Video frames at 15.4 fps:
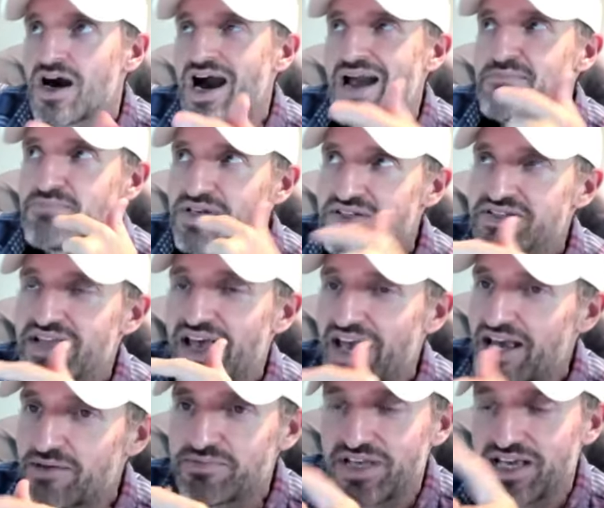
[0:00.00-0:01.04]
I missed the
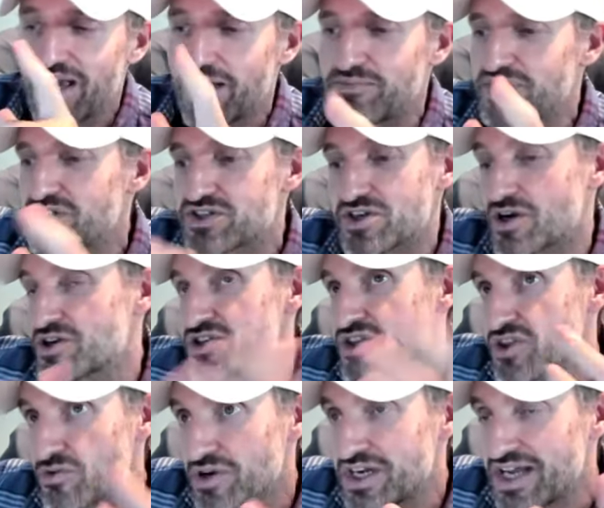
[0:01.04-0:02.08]
AMD. AMD
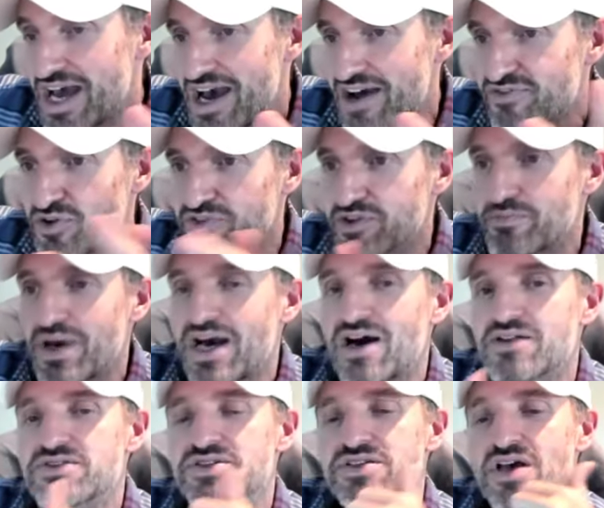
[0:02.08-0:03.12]
surged three and a half off the
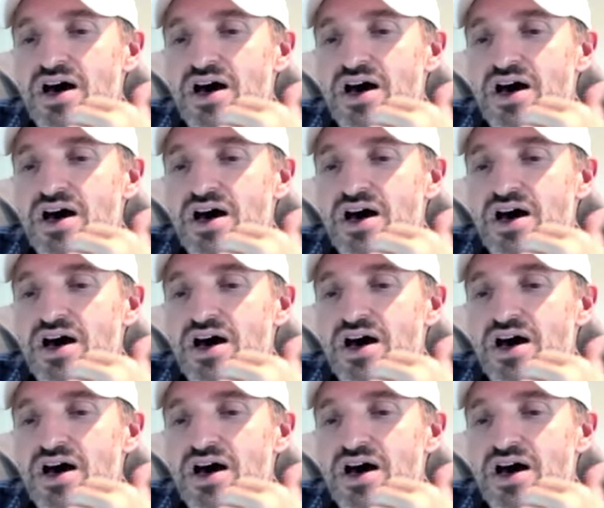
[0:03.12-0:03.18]
bounce.